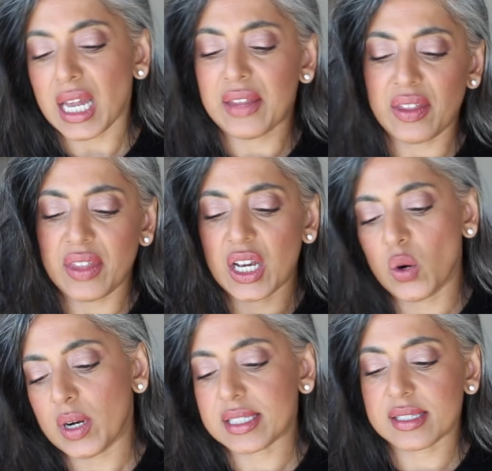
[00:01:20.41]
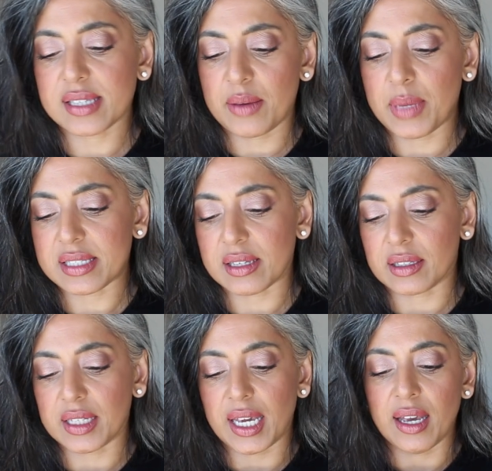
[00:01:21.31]
And then they go on to say
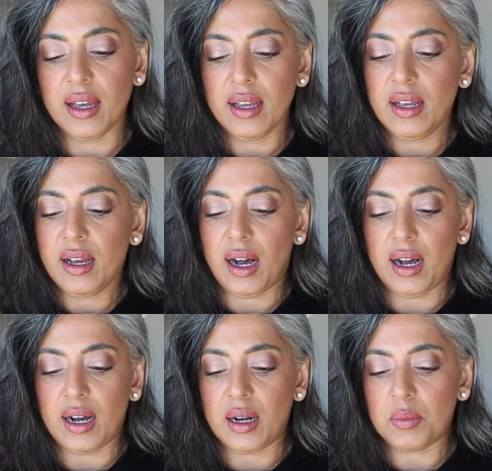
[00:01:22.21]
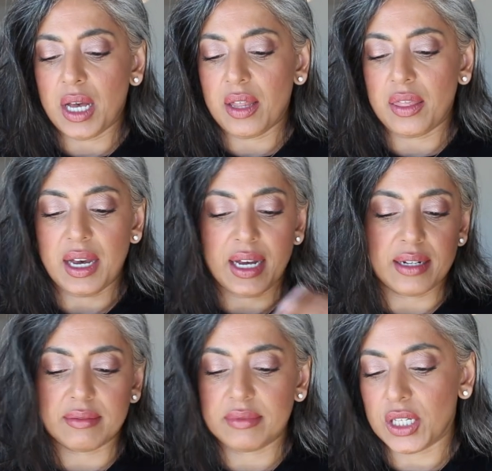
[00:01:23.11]
basically
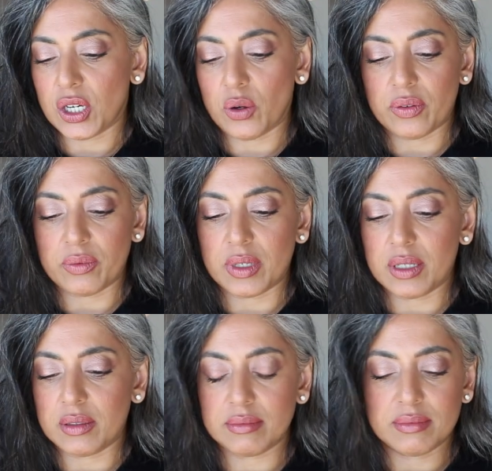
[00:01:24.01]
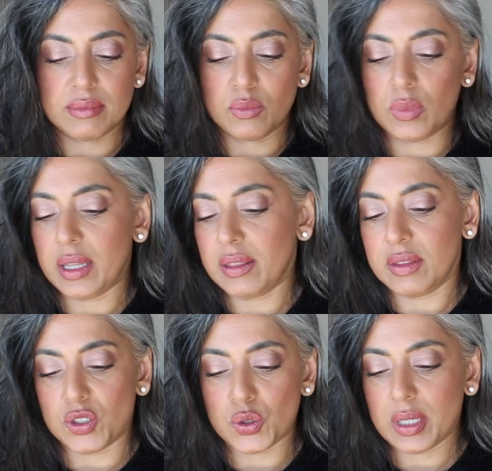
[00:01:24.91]
that, you know,
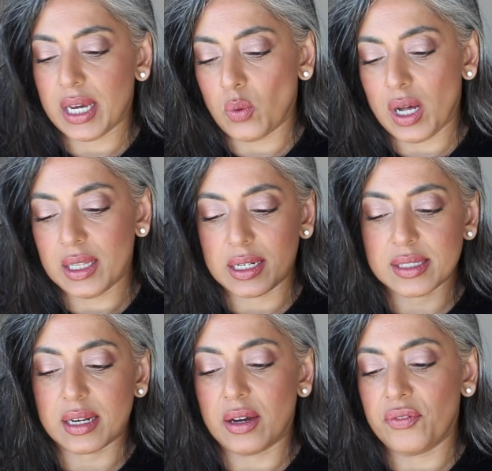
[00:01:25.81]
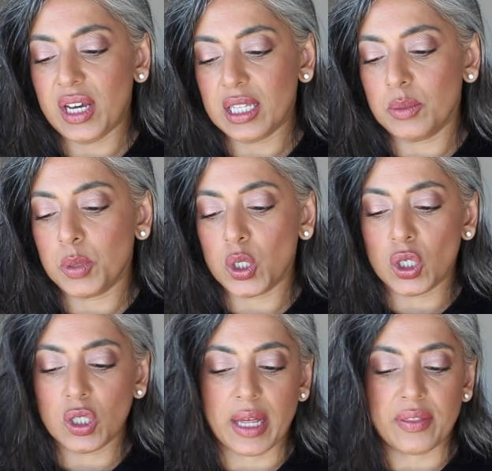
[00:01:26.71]
the Juliette wallet isn't
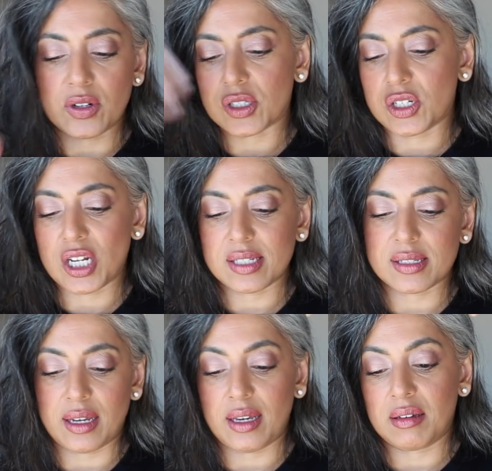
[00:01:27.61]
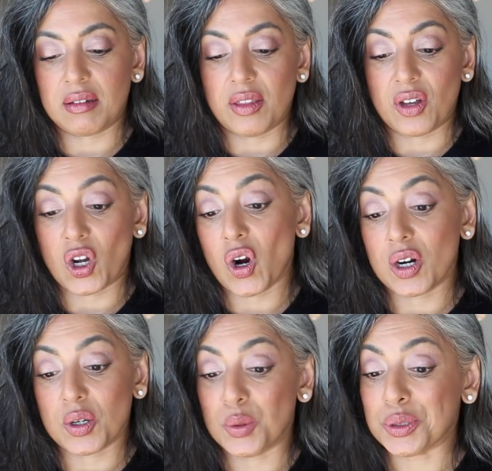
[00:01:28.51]
available, and they're suggesting the
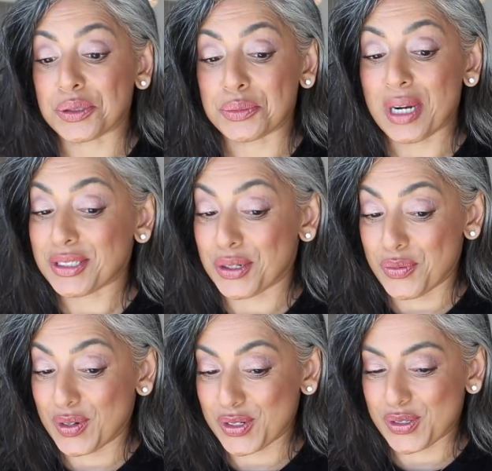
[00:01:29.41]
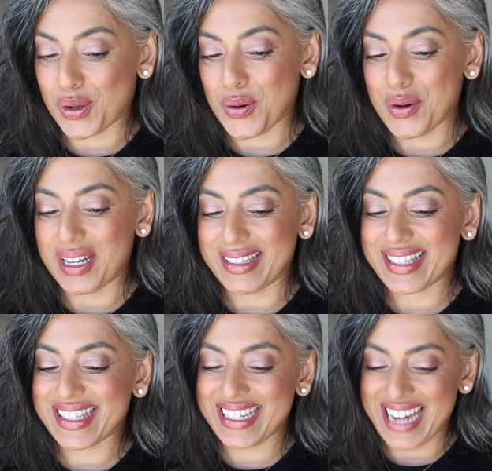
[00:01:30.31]
cardholder Recto Verso
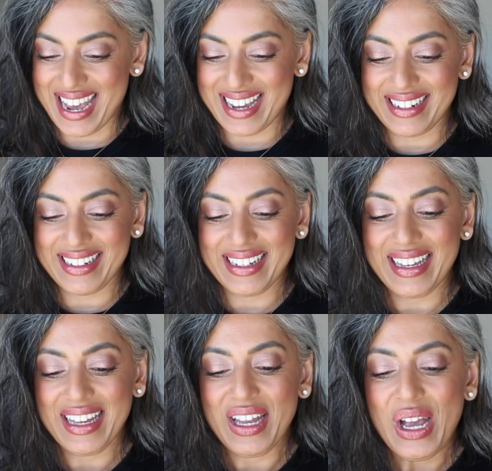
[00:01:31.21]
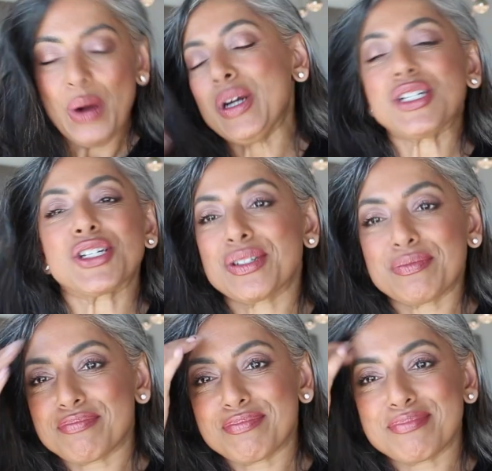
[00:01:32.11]
instead, which